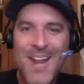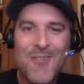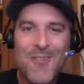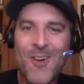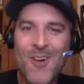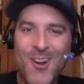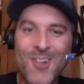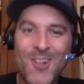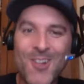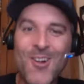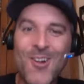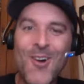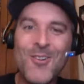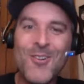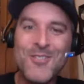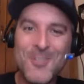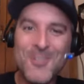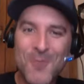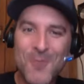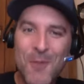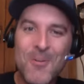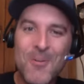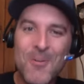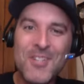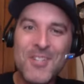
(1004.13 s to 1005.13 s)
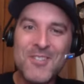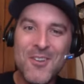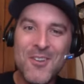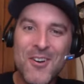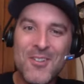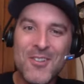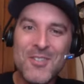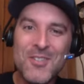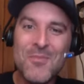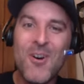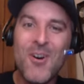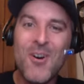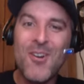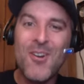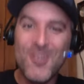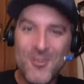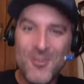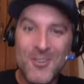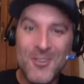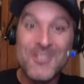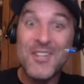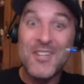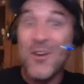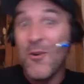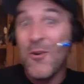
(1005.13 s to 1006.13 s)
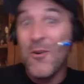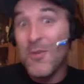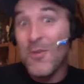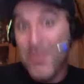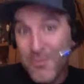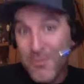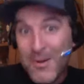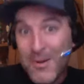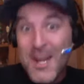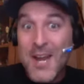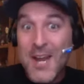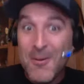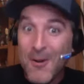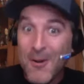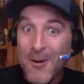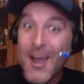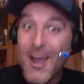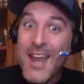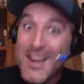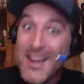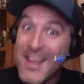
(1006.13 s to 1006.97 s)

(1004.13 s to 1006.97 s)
close to what we saw Jamal Lewis in 03, right?